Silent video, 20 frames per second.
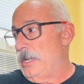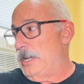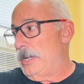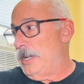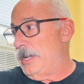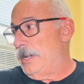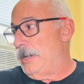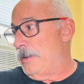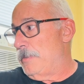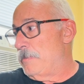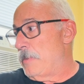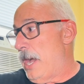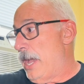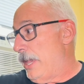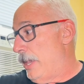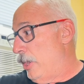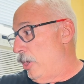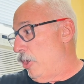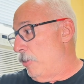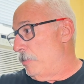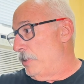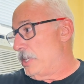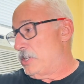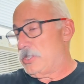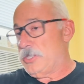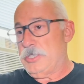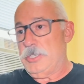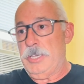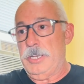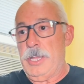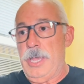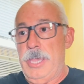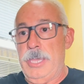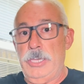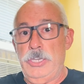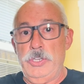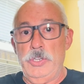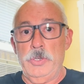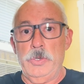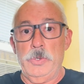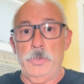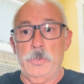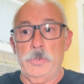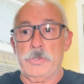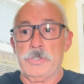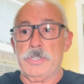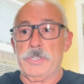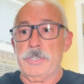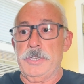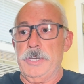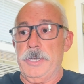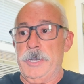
uh, my helmets that I use.